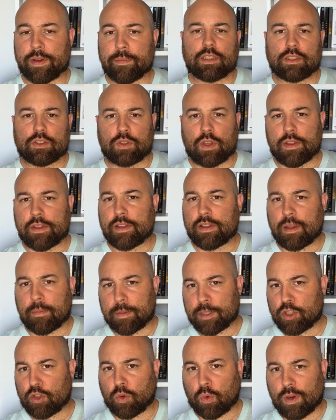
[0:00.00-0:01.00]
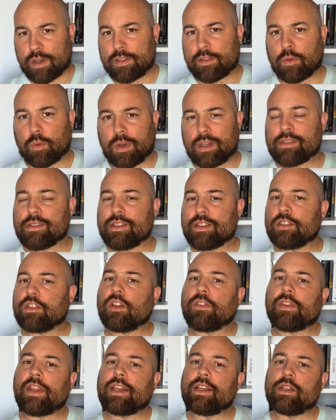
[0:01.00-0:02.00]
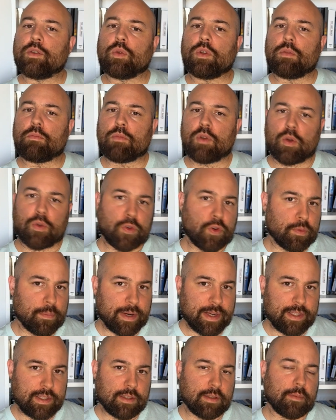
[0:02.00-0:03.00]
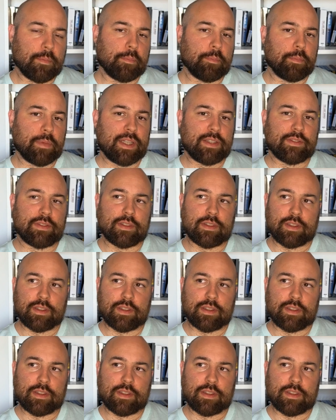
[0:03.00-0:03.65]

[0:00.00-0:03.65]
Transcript: So I think that picture quality-wise is not that it will blow your mind, but